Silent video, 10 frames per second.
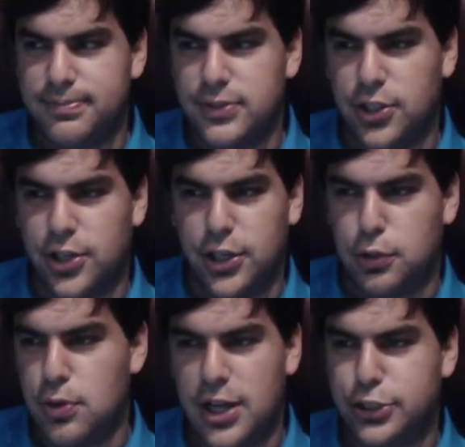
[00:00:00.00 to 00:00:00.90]
They're going to
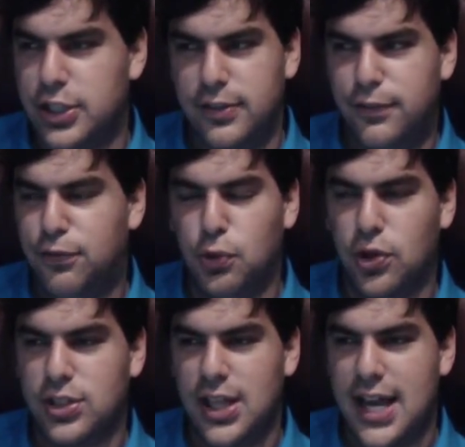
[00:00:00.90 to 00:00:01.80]
crush it. 4
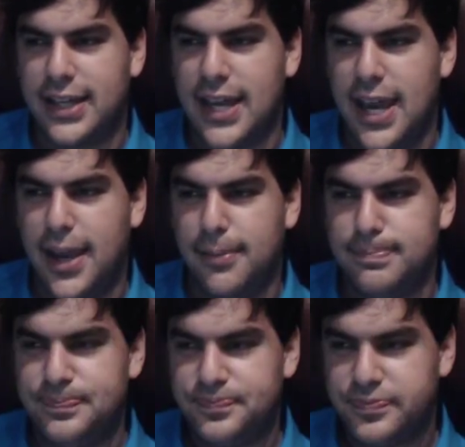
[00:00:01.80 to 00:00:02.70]
o'clock game.